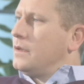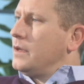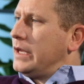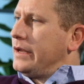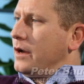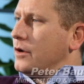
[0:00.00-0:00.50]

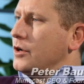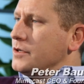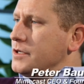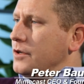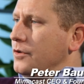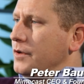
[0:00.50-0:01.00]
In our
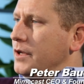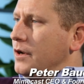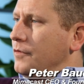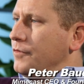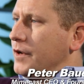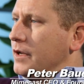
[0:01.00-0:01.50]
continuity
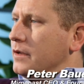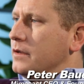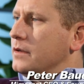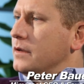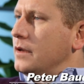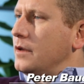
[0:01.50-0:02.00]
offering,
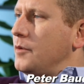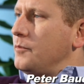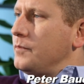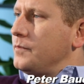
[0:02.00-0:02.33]
I